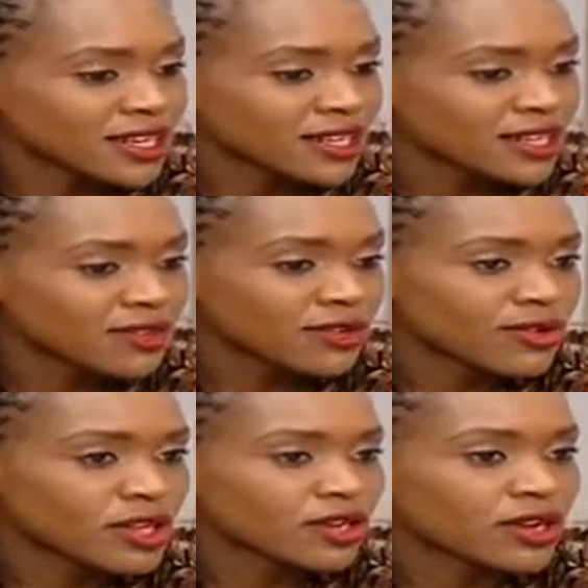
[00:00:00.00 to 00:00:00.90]
Succeed
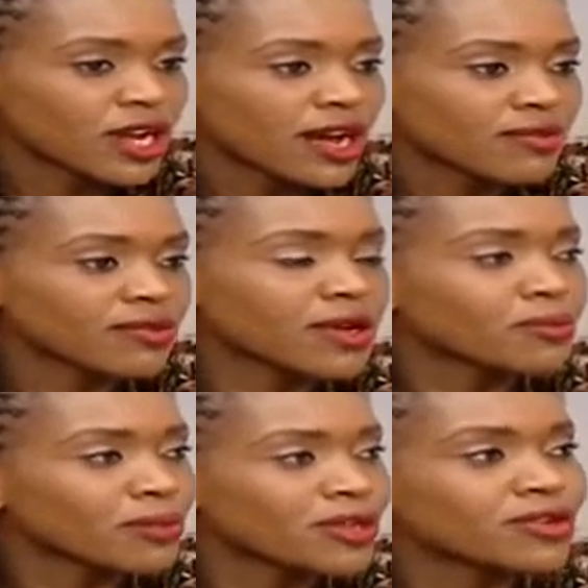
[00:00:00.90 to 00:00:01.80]
Foundation have
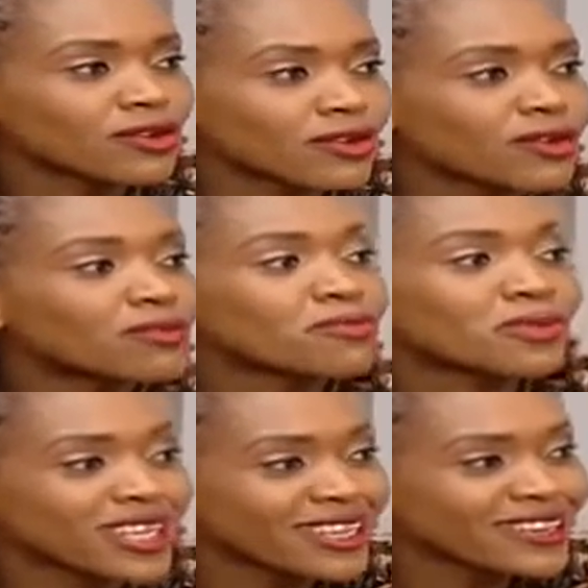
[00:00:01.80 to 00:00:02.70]
a person called
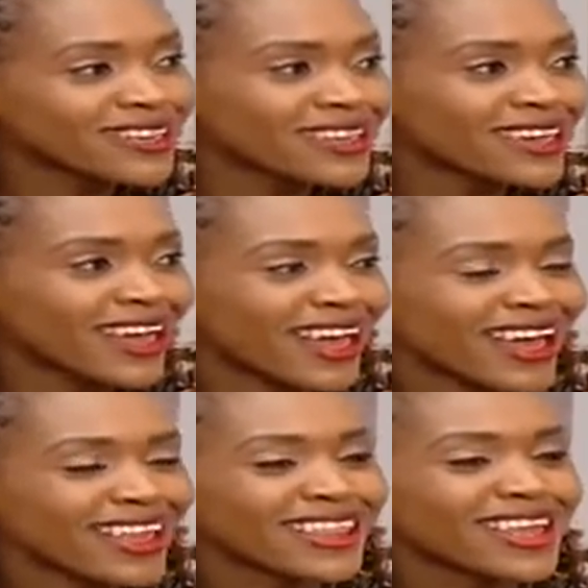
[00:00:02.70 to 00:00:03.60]
Pete,
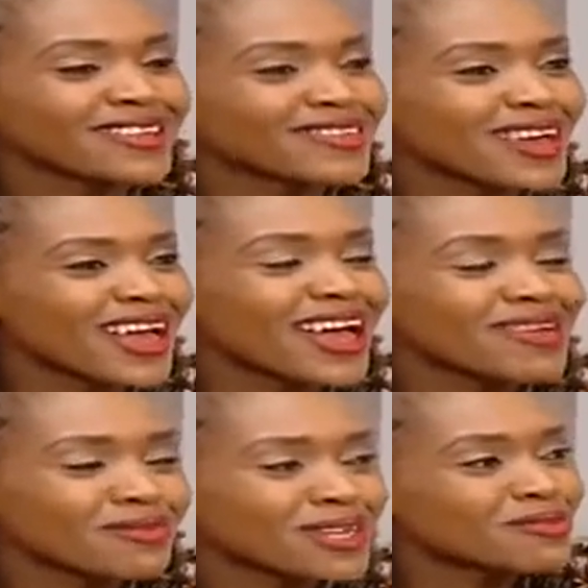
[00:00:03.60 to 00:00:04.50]
and that's where
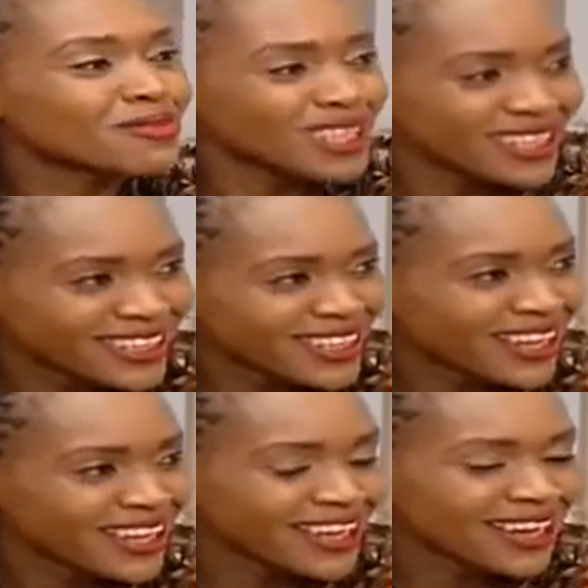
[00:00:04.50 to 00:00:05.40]
I met Pete,
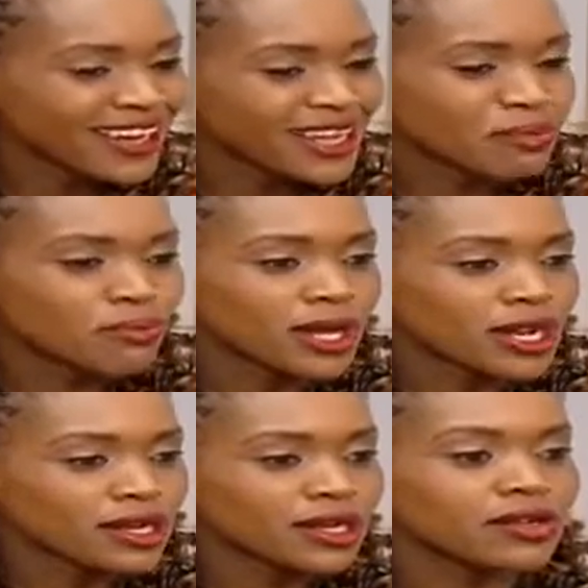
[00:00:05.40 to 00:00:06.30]
and he
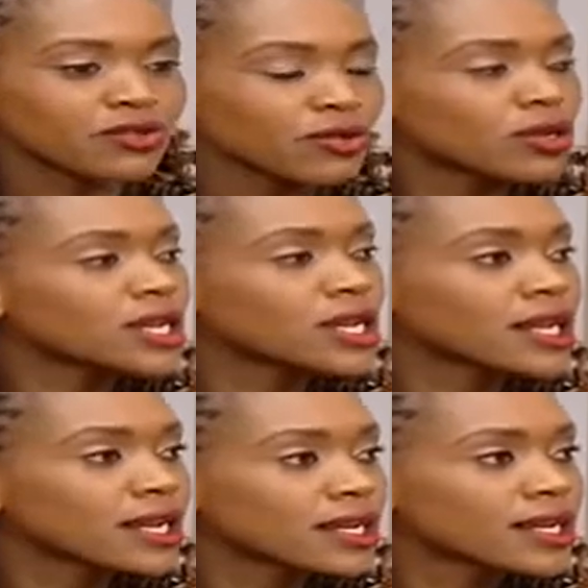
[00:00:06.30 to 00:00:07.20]
built a school in
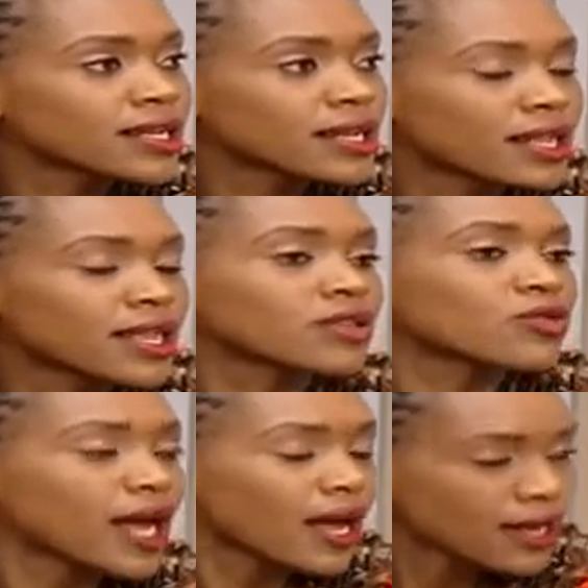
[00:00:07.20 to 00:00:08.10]
Keringet, and
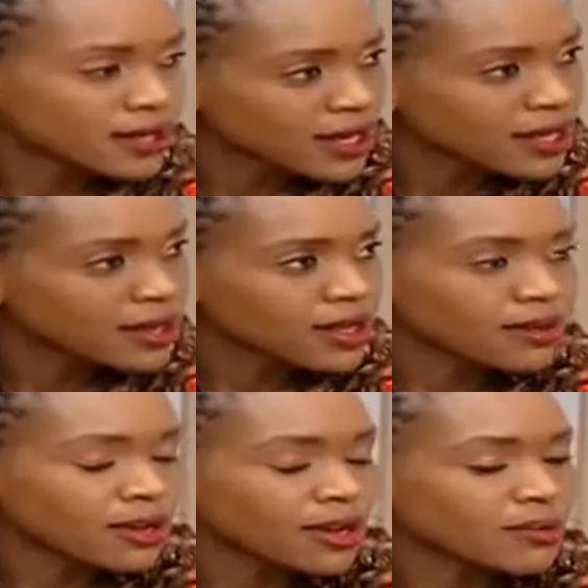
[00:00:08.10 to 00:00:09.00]
that's where I started
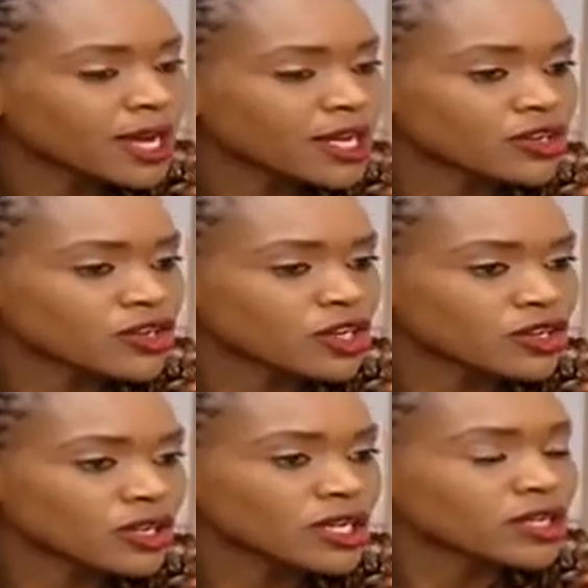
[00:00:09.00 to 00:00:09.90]
my
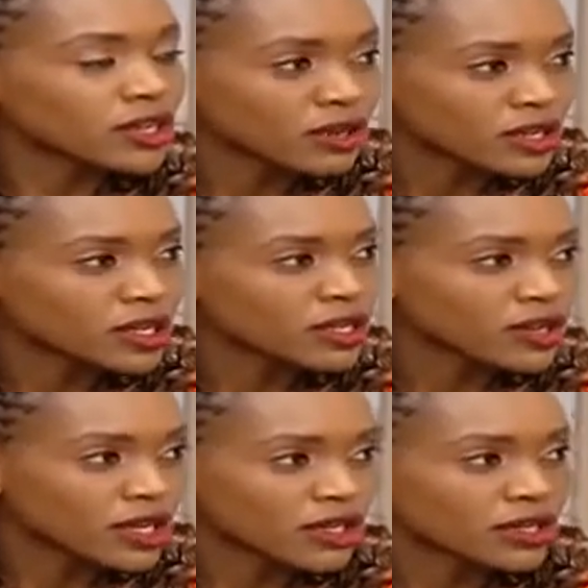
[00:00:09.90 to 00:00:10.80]
education in secondary
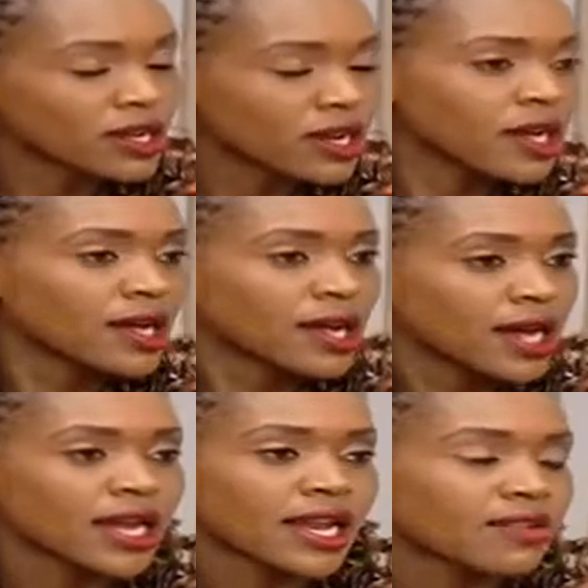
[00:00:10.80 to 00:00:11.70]
education,
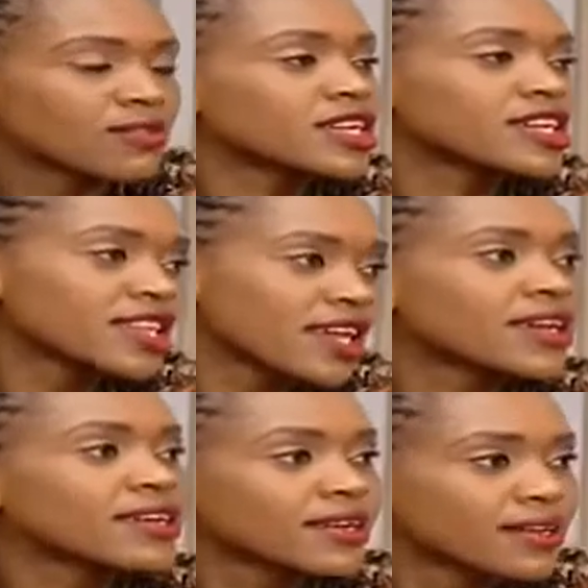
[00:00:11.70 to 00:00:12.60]
and I finished
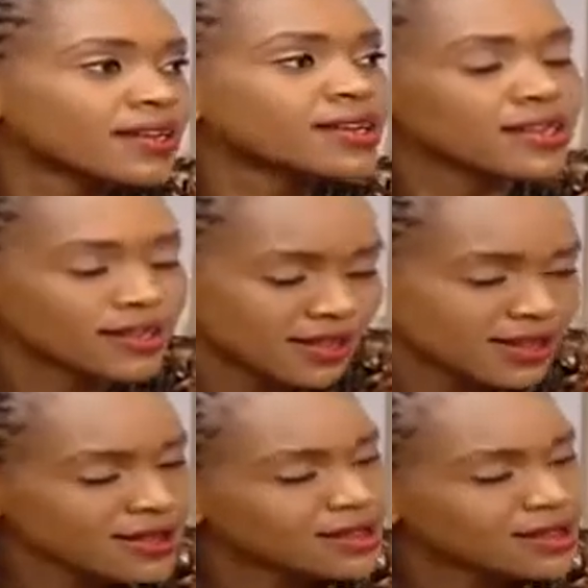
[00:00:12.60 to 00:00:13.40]
there. Yes.